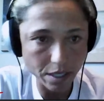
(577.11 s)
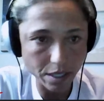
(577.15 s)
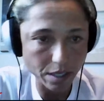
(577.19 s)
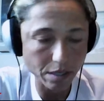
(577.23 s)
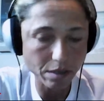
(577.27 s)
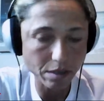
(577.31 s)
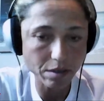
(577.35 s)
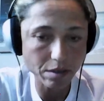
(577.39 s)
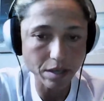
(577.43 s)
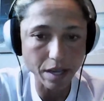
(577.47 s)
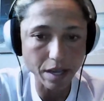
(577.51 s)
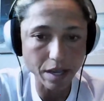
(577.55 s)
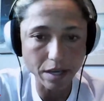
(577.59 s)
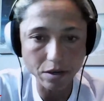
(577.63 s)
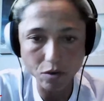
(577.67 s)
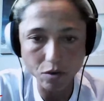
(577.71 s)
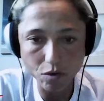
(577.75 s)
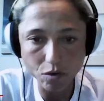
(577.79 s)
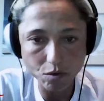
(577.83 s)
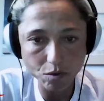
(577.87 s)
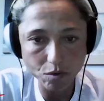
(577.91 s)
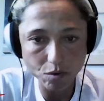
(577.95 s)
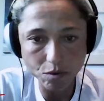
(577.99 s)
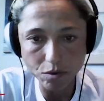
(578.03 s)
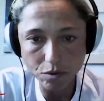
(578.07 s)
I
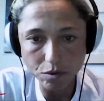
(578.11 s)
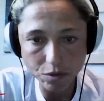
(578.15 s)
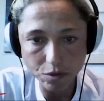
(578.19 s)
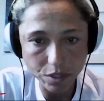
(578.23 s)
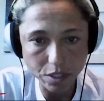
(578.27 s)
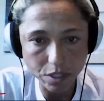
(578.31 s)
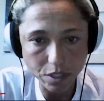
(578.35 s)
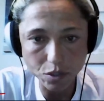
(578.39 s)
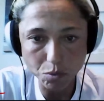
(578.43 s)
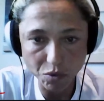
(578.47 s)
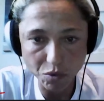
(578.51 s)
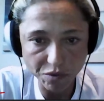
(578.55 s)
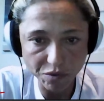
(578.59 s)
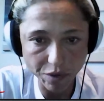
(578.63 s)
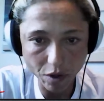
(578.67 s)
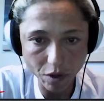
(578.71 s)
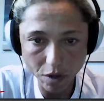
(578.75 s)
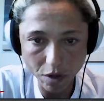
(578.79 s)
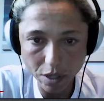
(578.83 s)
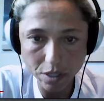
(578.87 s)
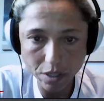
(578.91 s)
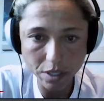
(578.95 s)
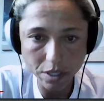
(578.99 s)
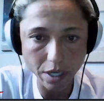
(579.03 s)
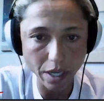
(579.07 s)
know Lucy's moving
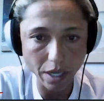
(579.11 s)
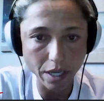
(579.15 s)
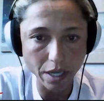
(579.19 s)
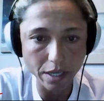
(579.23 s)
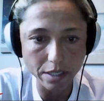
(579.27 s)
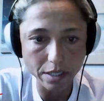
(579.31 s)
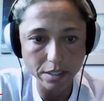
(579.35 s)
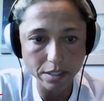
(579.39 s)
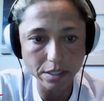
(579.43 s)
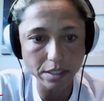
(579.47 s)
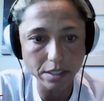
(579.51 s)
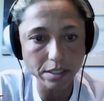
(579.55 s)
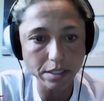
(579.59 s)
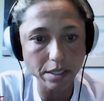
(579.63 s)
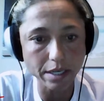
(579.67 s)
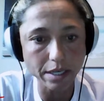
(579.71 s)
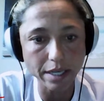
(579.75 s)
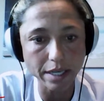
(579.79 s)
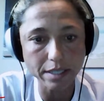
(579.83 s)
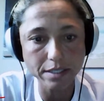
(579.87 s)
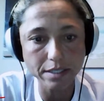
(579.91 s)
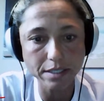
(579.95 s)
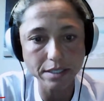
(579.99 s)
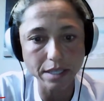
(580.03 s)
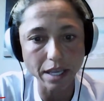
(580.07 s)
on, and the
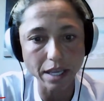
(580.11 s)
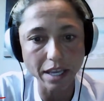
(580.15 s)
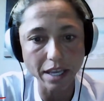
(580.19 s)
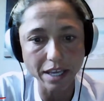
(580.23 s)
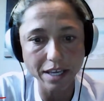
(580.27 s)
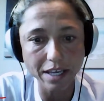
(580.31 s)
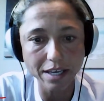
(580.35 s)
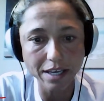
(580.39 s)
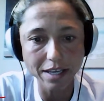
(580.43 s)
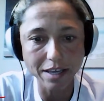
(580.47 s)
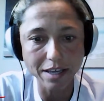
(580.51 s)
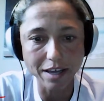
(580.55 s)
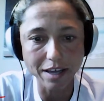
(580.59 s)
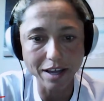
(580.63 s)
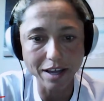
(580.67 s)
next thing